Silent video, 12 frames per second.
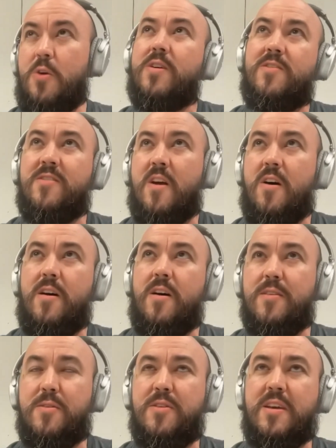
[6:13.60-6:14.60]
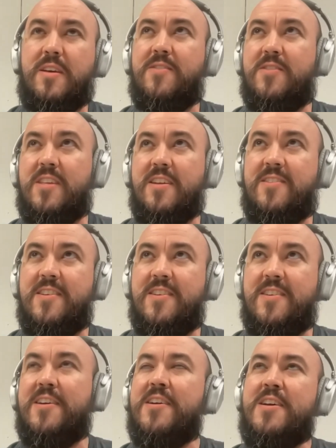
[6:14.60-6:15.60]
focus on the things that
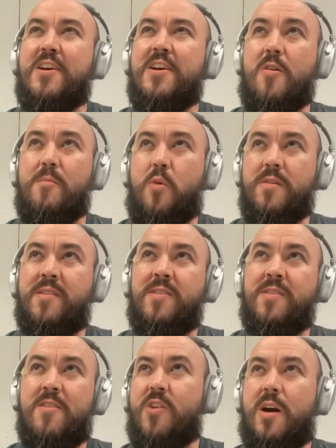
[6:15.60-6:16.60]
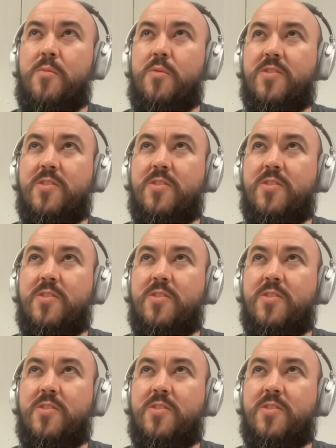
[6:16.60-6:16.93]
are important in their job,